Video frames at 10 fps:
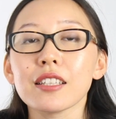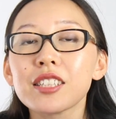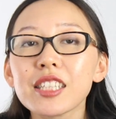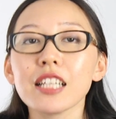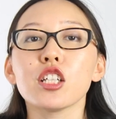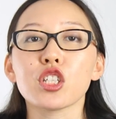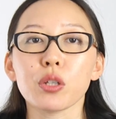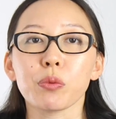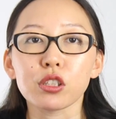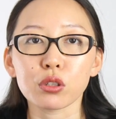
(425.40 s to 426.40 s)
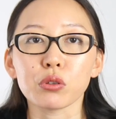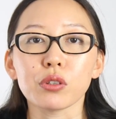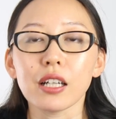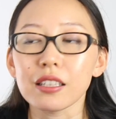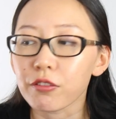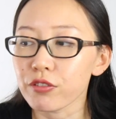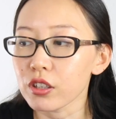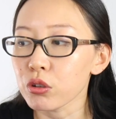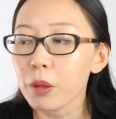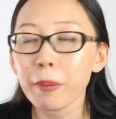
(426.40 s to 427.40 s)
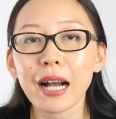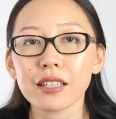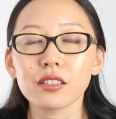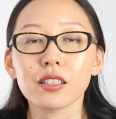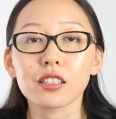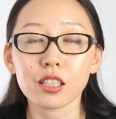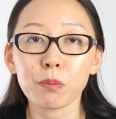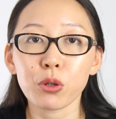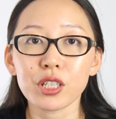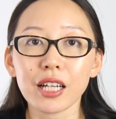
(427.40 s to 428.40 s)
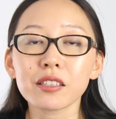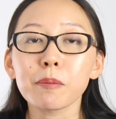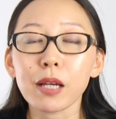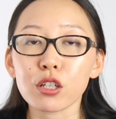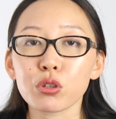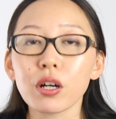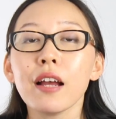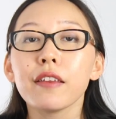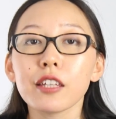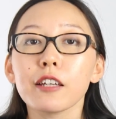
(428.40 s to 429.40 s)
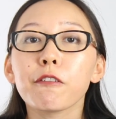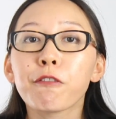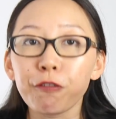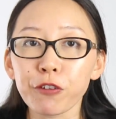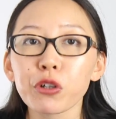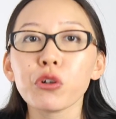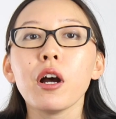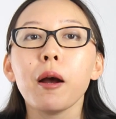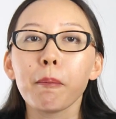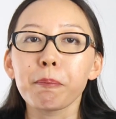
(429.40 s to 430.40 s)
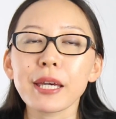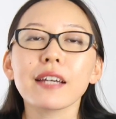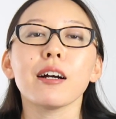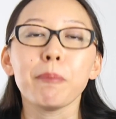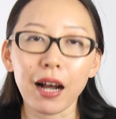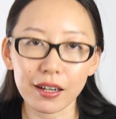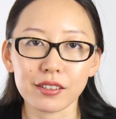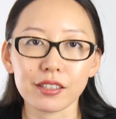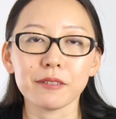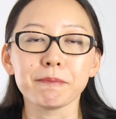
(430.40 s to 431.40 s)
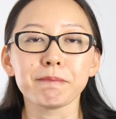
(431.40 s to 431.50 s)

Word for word: in a synergy with you and if you're a partner in the same project make sure they feel being a partner